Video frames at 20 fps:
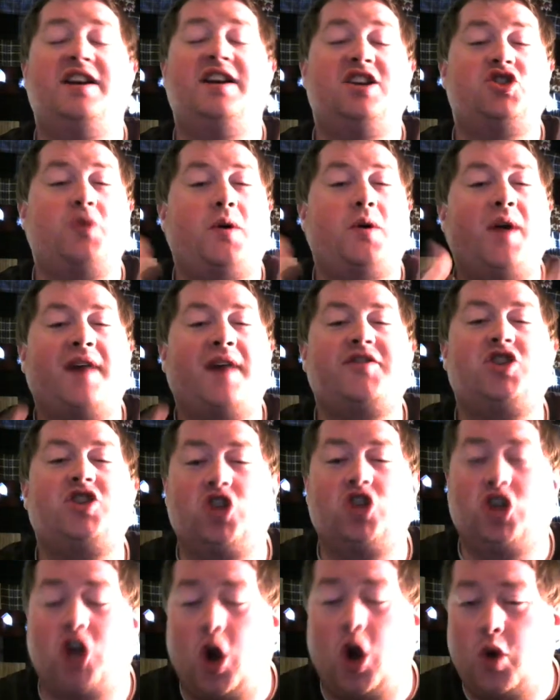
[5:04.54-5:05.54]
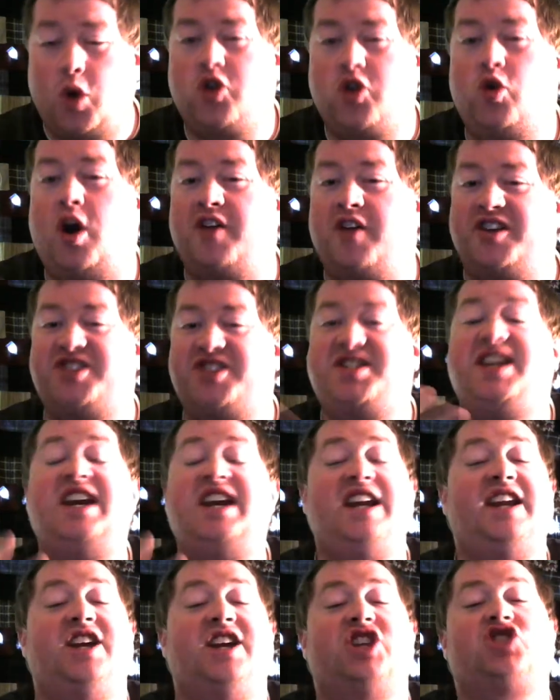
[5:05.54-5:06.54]
so I don't have to go through all this
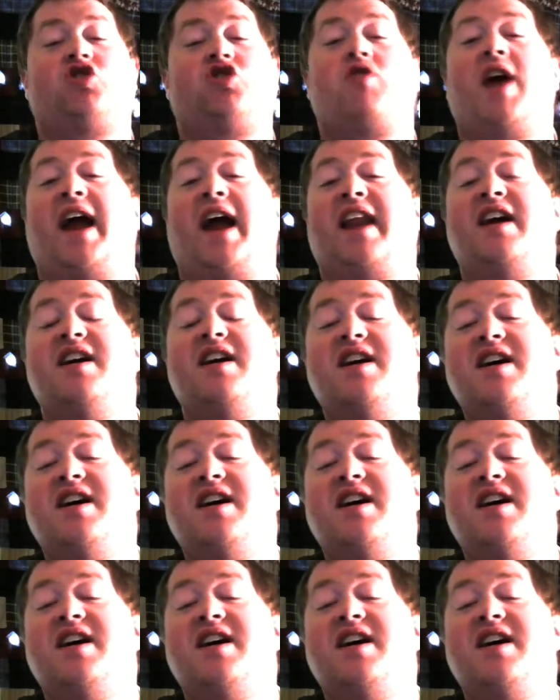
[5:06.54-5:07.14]
tedious grind.